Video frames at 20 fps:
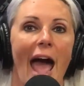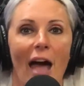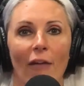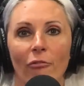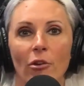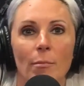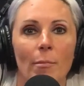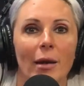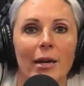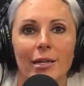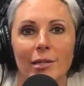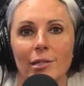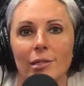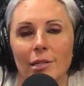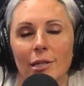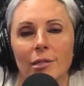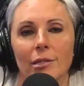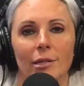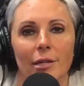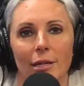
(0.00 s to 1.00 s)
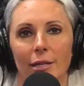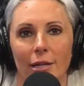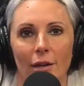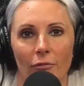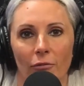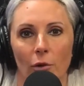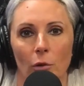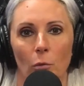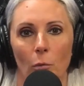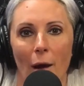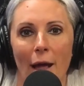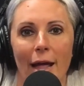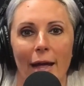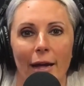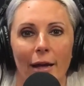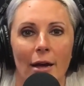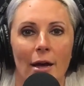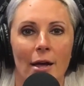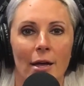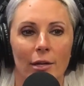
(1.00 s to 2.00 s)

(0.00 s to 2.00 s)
Everybody sees it a different way.